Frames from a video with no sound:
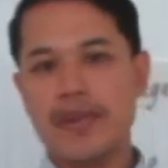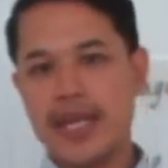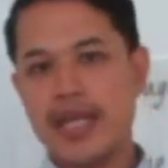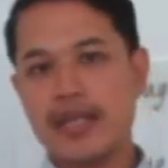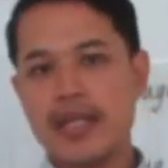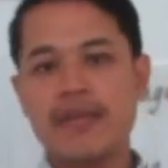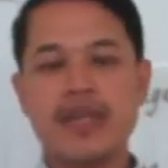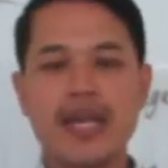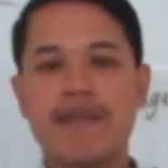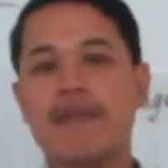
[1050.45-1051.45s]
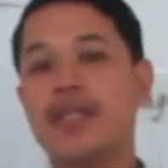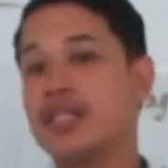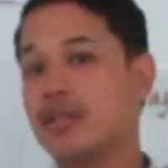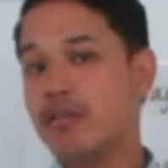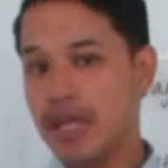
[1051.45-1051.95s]
And if you have
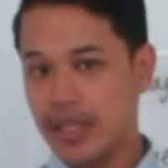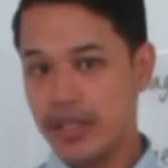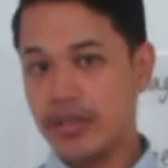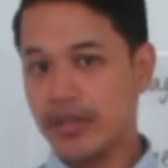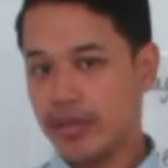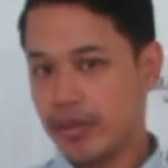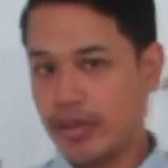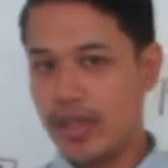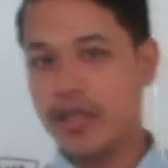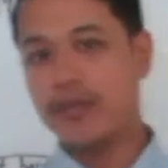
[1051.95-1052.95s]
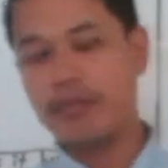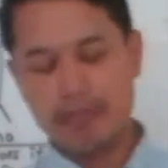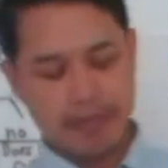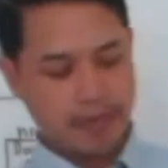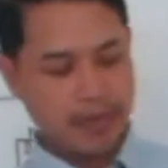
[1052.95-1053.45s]
any questions,
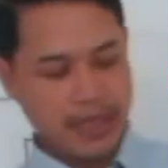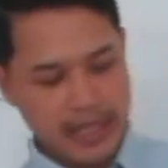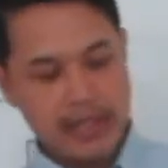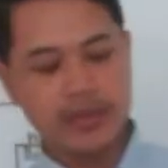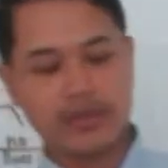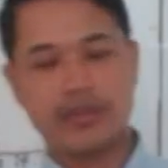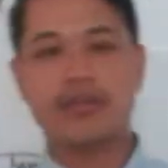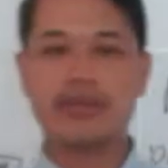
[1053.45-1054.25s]
please